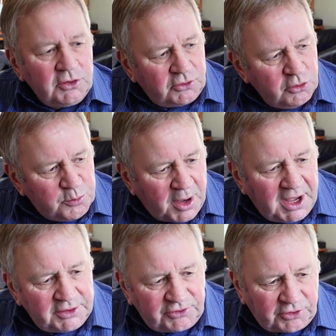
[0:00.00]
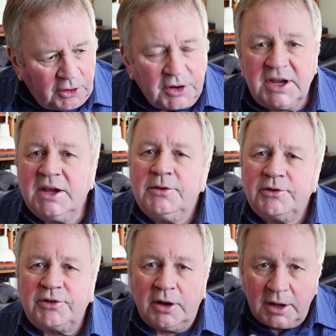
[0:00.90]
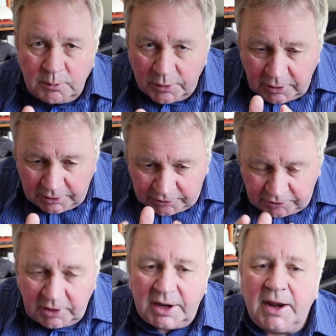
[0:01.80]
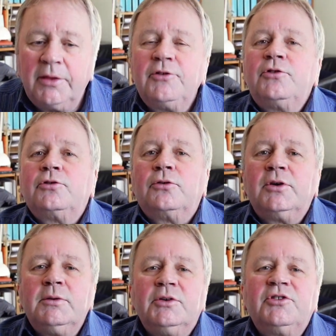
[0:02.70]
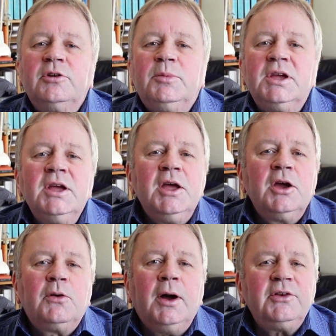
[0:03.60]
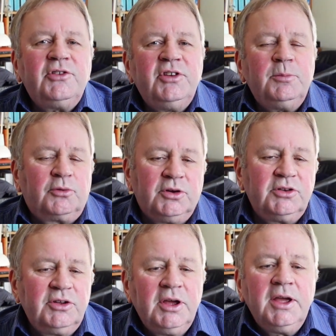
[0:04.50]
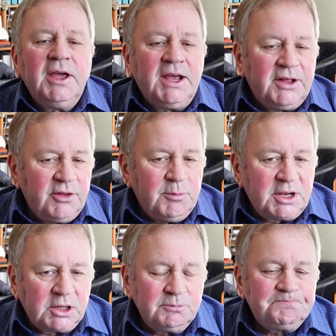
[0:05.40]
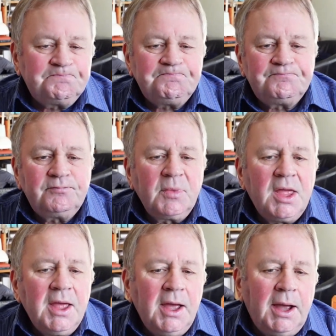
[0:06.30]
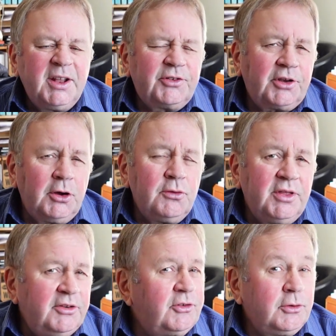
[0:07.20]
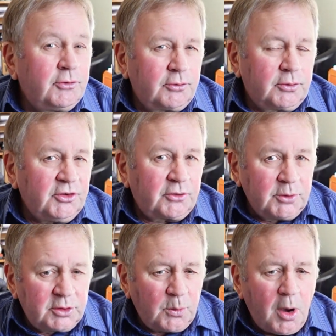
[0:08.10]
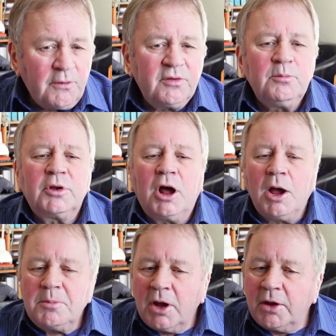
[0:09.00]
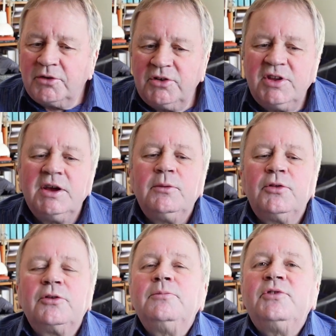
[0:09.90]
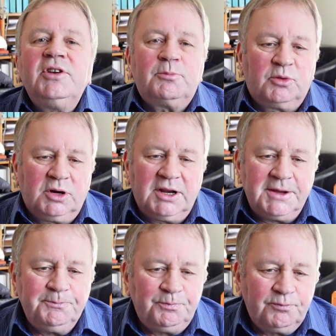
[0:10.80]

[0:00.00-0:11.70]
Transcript: Two parts on either side with us, another story which could be quite separate in the middle. And so these two stories are interwoven, but I'm going to deal with them separately.